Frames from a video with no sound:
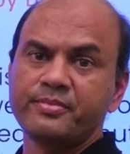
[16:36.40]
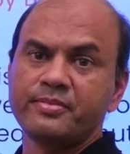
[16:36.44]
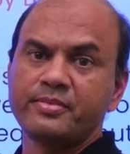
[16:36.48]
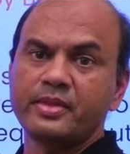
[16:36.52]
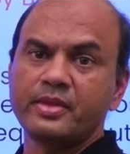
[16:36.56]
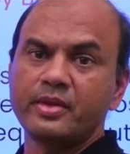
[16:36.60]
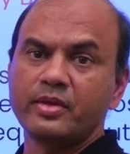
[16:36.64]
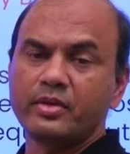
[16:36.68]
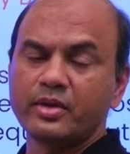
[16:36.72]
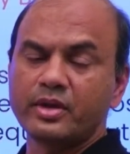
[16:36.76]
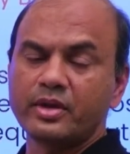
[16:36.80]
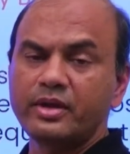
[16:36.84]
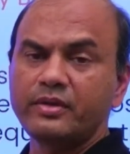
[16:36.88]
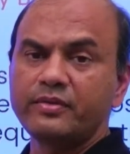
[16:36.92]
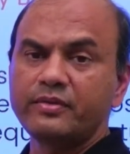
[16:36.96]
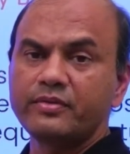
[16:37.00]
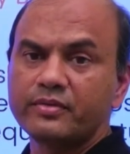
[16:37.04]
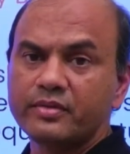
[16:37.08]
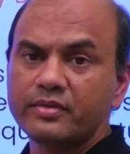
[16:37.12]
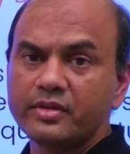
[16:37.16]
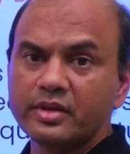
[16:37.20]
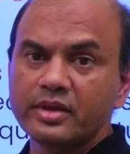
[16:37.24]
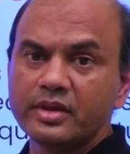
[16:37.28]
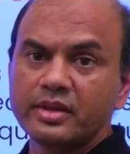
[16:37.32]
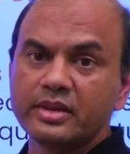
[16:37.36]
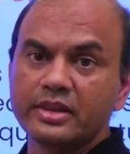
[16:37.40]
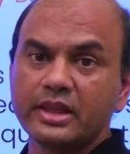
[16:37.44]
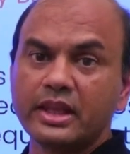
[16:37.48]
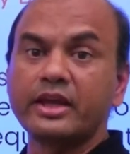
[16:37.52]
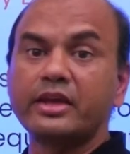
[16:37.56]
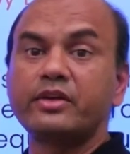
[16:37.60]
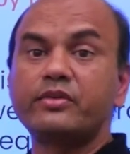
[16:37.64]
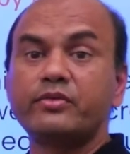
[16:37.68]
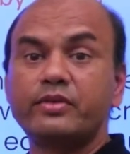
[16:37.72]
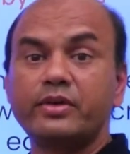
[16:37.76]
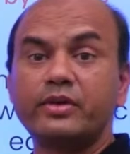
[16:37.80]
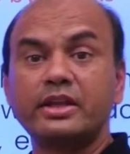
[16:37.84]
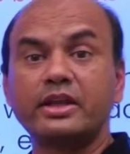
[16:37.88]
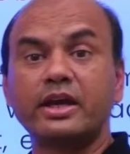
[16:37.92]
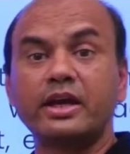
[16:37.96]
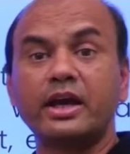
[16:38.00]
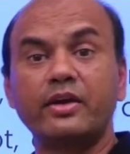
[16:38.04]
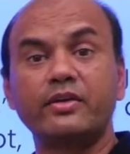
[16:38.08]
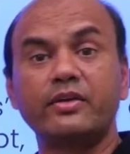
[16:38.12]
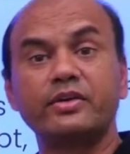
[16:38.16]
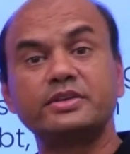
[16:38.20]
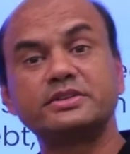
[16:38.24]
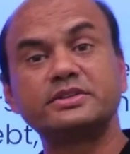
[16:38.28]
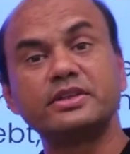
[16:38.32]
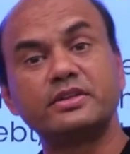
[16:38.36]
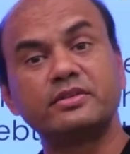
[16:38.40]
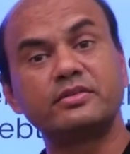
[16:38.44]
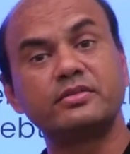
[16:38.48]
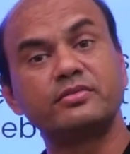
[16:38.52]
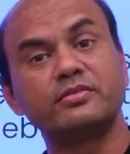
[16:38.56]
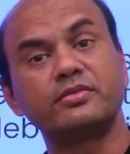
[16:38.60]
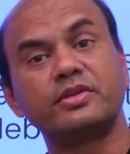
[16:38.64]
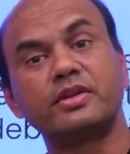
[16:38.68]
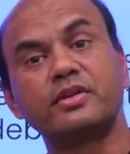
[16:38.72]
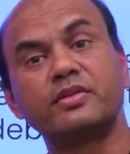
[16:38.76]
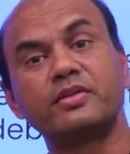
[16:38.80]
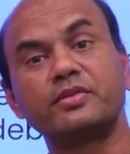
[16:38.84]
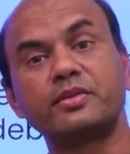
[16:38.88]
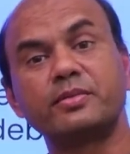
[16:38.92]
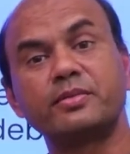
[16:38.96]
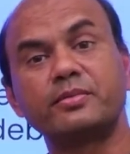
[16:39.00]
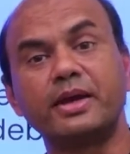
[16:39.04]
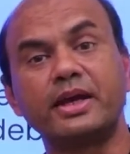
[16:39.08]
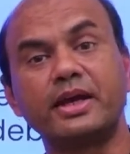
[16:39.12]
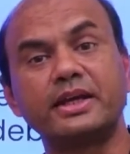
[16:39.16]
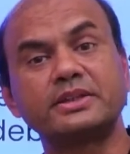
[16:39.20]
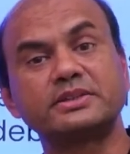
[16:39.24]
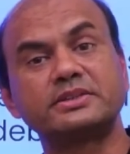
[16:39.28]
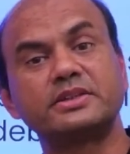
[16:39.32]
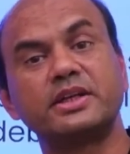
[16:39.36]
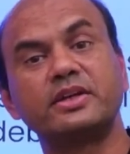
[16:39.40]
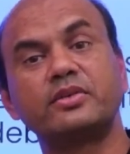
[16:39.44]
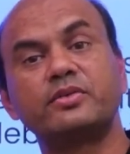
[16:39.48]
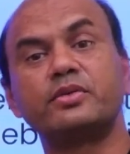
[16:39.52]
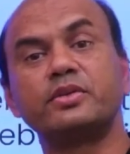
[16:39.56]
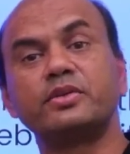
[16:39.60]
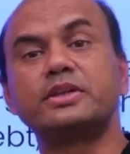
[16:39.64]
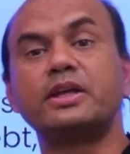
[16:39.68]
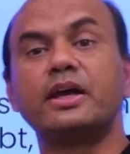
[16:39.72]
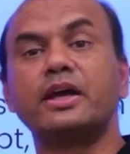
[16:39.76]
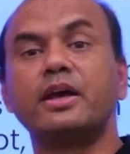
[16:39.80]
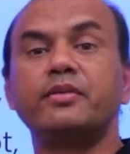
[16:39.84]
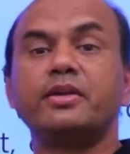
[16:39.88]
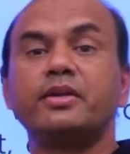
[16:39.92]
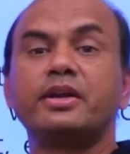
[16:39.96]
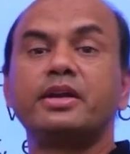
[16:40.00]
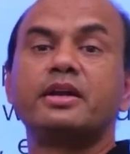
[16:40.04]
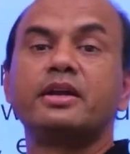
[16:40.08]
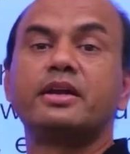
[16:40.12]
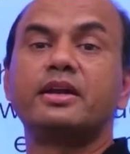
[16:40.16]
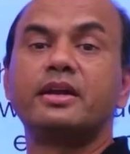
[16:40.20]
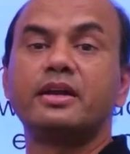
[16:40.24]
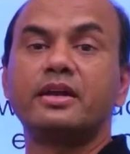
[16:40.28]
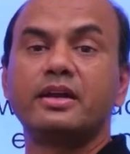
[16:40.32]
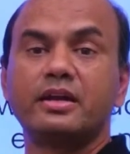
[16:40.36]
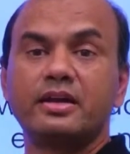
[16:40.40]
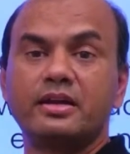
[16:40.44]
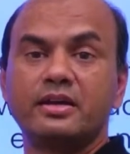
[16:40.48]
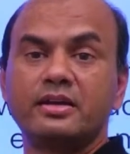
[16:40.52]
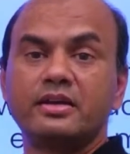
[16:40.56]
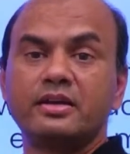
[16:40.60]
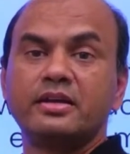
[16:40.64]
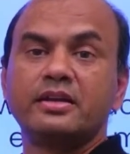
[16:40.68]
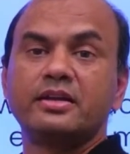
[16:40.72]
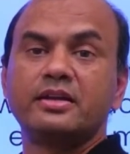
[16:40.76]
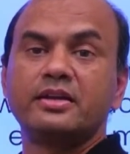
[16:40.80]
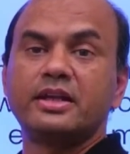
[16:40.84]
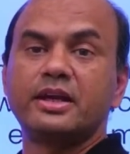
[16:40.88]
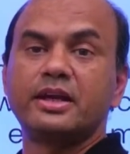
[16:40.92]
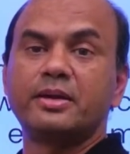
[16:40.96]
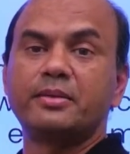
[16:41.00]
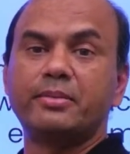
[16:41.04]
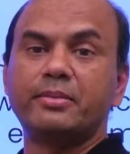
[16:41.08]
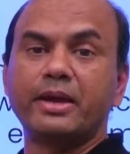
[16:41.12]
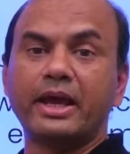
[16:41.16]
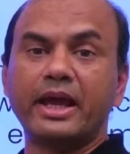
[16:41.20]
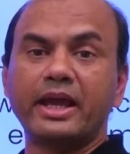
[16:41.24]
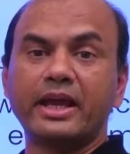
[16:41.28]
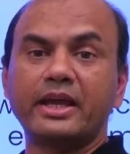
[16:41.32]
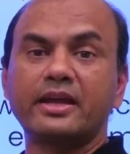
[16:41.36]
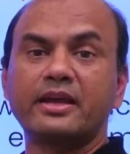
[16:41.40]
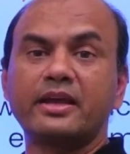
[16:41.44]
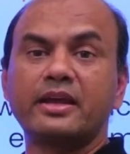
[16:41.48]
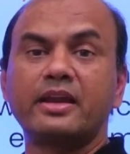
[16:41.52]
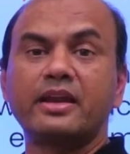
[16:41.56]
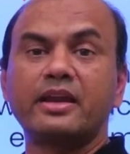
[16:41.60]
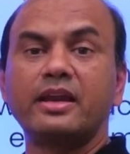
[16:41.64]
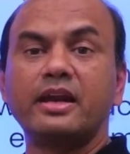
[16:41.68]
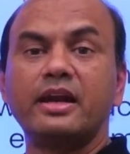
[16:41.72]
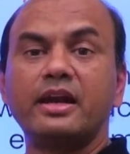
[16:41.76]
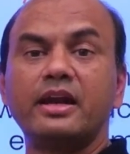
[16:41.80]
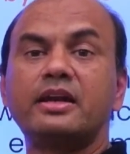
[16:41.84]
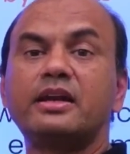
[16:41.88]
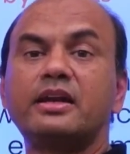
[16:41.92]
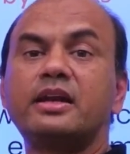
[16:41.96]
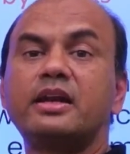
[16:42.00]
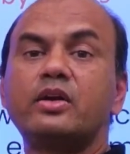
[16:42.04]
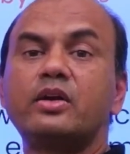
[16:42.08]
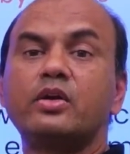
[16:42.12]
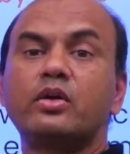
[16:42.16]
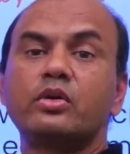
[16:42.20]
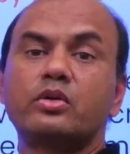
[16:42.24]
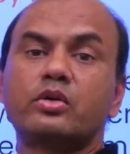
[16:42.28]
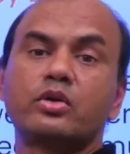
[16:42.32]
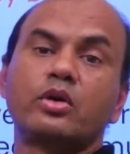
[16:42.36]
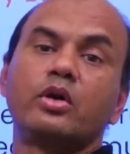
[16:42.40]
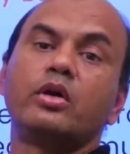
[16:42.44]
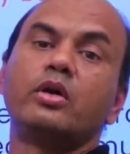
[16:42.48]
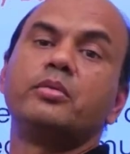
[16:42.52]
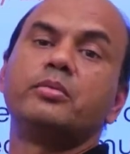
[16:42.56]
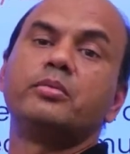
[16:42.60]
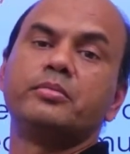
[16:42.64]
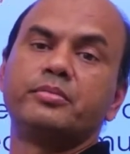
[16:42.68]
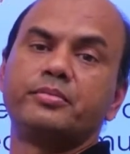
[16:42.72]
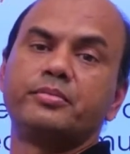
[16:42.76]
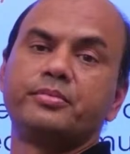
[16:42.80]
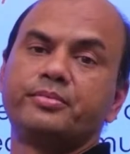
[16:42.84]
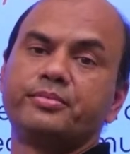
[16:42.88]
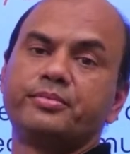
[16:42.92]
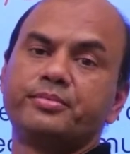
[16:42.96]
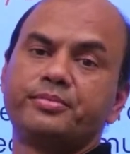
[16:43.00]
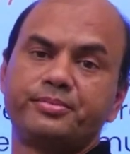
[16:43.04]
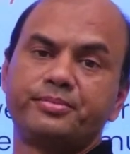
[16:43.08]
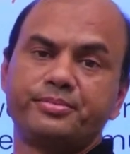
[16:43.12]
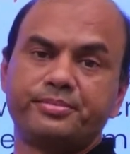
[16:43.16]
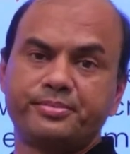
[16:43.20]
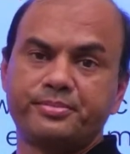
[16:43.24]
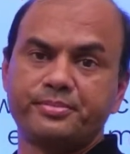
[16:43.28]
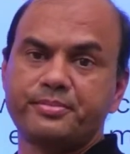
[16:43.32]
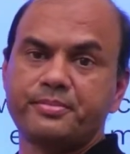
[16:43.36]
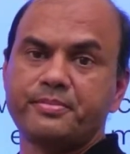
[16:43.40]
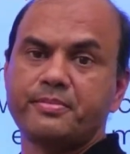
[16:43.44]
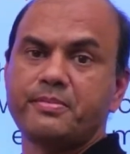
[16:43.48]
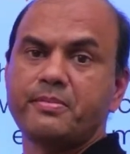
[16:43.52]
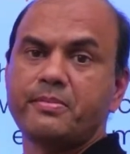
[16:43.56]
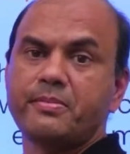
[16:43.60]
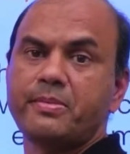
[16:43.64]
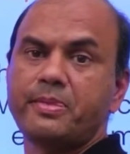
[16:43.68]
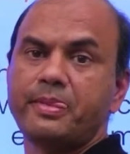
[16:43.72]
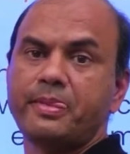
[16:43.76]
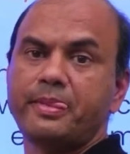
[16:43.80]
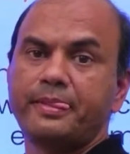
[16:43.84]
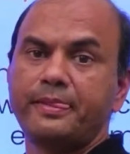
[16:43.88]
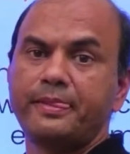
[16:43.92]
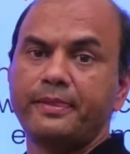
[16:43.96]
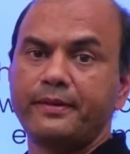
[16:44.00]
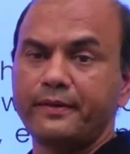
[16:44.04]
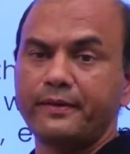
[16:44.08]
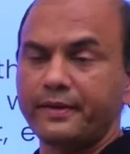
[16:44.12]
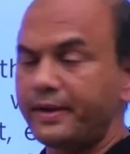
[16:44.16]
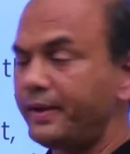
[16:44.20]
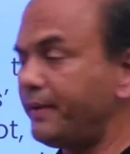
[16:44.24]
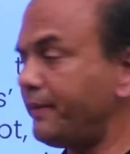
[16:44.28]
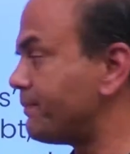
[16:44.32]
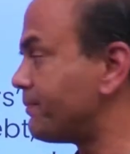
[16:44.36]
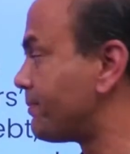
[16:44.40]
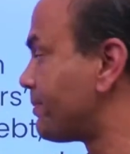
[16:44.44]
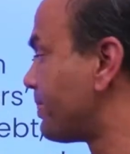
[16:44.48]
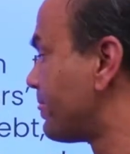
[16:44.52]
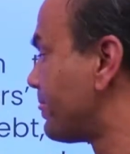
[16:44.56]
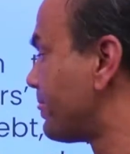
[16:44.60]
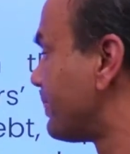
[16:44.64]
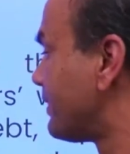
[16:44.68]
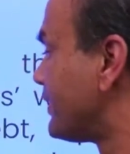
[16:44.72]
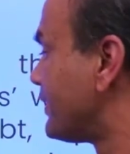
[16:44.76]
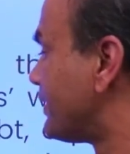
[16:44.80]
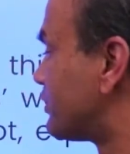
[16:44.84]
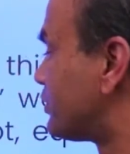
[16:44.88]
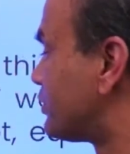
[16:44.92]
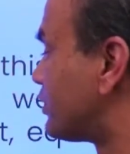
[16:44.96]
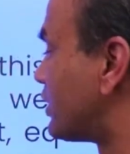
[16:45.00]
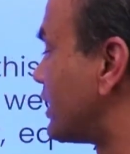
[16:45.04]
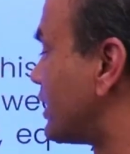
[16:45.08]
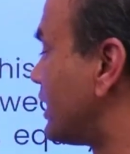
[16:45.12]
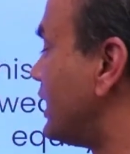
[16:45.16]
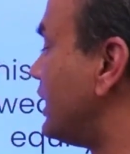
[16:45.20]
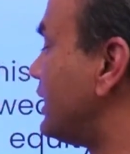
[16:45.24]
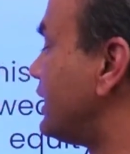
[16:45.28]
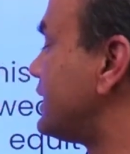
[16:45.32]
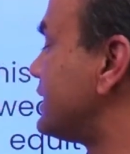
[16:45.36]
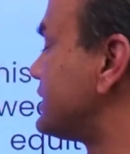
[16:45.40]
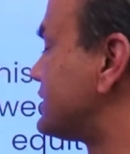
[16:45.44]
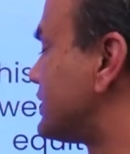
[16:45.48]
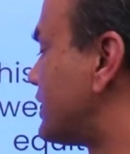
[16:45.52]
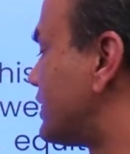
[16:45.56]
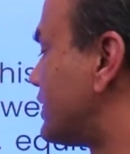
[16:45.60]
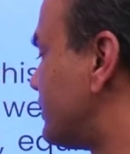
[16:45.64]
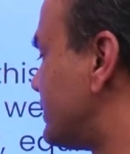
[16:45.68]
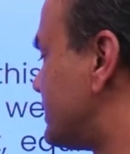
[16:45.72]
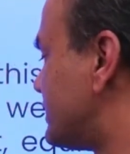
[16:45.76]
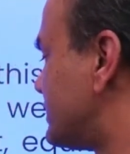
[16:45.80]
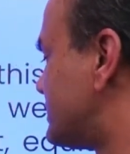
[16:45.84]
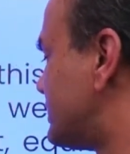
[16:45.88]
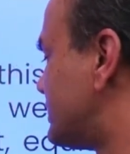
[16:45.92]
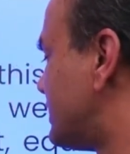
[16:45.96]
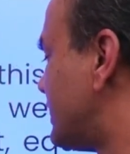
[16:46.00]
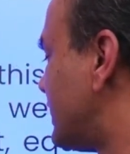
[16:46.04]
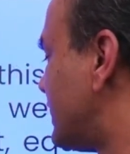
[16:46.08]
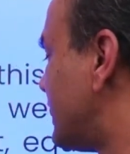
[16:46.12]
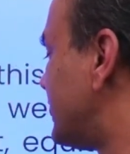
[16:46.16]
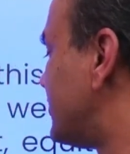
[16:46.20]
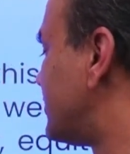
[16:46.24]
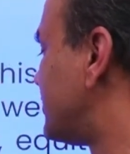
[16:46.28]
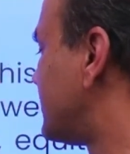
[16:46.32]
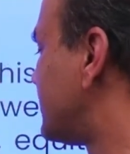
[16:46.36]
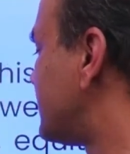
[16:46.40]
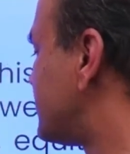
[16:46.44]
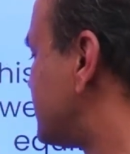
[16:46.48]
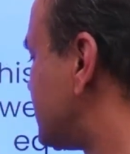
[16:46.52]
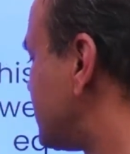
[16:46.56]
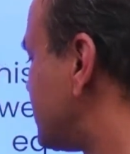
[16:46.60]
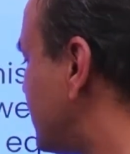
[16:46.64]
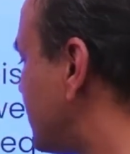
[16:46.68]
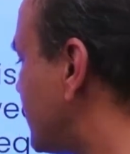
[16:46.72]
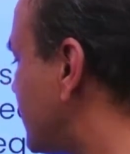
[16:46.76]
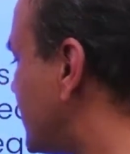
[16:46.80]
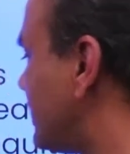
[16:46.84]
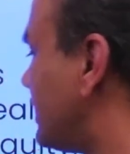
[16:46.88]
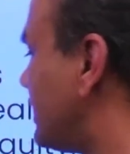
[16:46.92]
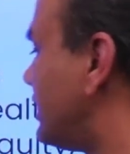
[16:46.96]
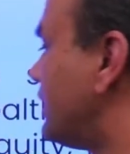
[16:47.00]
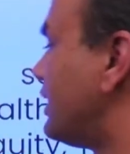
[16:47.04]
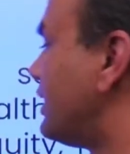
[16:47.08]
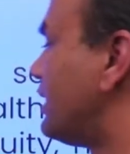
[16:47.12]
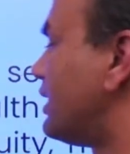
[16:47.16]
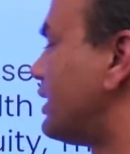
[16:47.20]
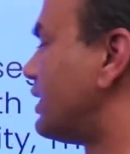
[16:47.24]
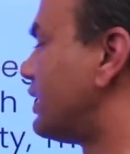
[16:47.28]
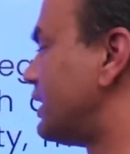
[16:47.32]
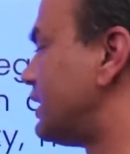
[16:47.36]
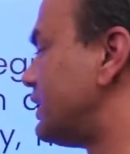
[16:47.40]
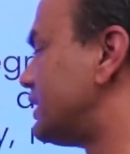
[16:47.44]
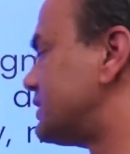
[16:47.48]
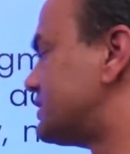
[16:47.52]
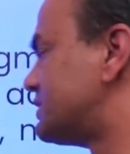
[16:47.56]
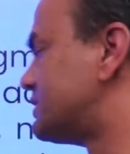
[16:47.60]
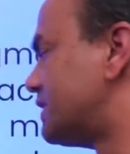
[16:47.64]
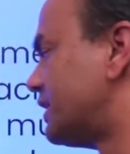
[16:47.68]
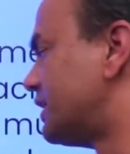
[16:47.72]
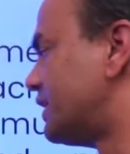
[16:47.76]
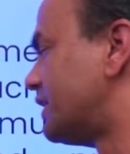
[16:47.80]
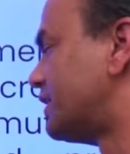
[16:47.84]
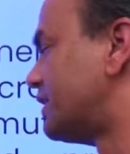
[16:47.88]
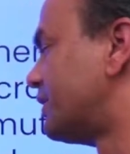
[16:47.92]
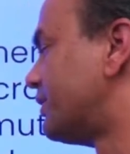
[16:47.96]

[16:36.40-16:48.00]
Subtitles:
Okay. Like when I was in one of the banks, it was having that bank realty.com. Okay. So realty service, real estate.